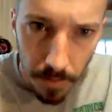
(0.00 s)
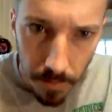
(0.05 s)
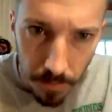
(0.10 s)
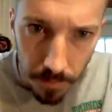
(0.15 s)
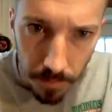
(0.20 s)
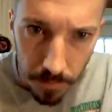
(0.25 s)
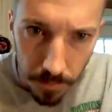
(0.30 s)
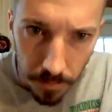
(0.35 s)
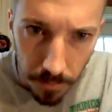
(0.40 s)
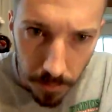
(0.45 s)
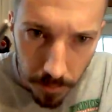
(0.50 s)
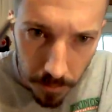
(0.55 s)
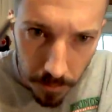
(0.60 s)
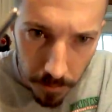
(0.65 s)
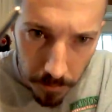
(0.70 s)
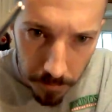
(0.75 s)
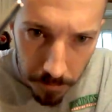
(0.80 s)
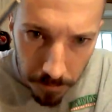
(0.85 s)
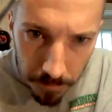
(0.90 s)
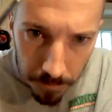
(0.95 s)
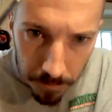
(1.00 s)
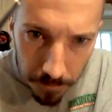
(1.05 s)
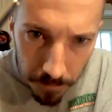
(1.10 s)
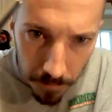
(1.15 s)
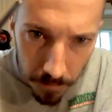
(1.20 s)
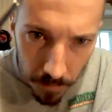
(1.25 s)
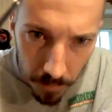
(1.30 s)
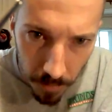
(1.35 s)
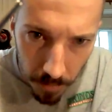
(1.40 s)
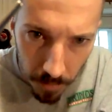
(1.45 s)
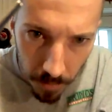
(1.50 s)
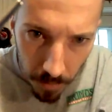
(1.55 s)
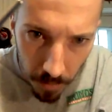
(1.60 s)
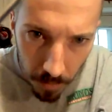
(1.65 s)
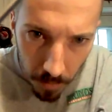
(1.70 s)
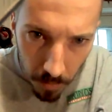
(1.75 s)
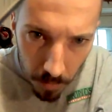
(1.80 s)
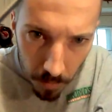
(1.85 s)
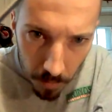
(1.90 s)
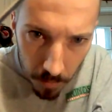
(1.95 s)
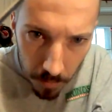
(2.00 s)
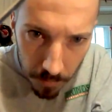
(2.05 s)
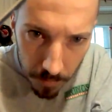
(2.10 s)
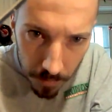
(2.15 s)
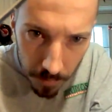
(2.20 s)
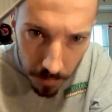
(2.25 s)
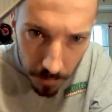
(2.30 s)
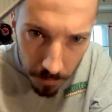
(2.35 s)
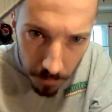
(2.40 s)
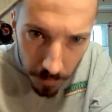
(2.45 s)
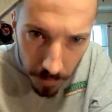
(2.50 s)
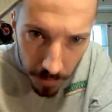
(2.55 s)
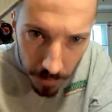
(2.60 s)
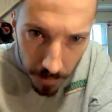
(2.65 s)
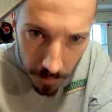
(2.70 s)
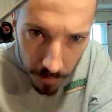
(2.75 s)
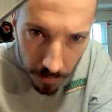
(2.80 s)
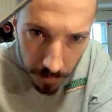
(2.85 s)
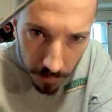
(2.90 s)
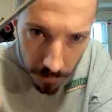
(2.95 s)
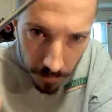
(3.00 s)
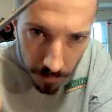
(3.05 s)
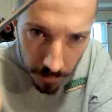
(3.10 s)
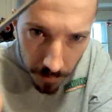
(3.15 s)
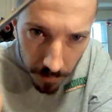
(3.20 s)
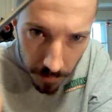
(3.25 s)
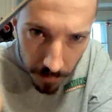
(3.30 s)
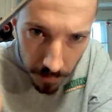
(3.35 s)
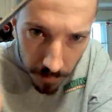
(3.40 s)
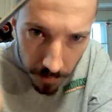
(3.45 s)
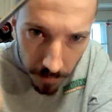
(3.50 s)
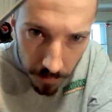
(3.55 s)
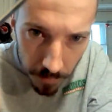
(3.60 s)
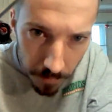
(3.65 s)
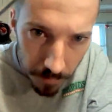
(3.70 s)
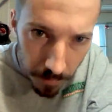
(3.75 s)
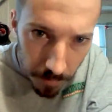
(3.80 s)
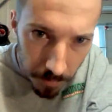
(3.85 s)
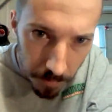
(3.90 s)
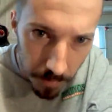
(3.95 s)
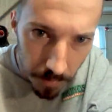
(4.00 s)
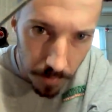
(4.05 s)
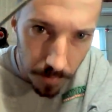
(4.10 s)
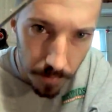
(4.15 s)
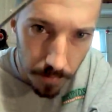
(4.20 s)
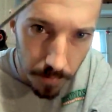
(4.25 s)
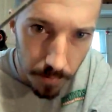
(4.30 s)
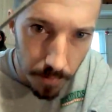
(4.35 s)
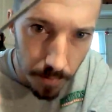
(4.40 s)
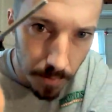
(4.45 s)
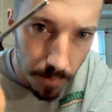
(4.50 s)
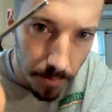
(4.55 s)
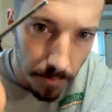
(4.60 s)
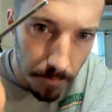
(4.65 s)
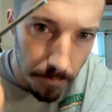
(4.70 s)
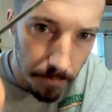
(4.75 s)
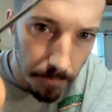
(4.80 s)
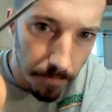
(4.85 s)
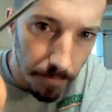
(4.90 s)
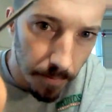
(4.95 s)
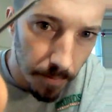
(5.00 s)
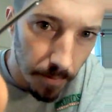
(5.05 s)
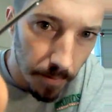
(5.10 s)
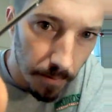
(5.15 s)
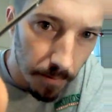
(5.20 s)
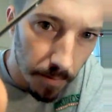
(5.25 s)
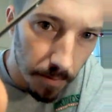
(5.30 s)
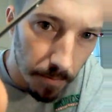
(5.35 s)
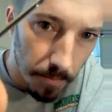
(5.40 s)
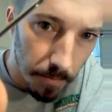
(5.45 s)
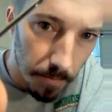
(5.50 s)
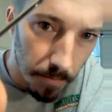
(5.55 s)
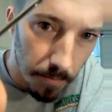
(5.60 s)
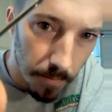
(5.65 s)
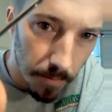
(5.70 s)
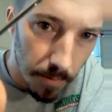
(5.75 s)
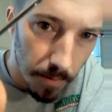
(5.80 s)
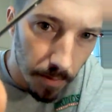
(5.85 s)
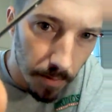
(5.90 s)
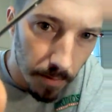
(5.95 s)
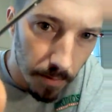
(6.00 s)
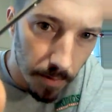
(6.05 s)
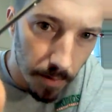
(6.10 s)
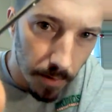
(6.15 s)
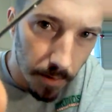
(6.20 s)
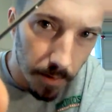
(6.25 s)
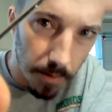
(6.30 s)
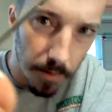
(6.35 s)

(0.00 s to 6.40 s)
there's a little hole somewhere. I don't know if you'll be able to see it. See a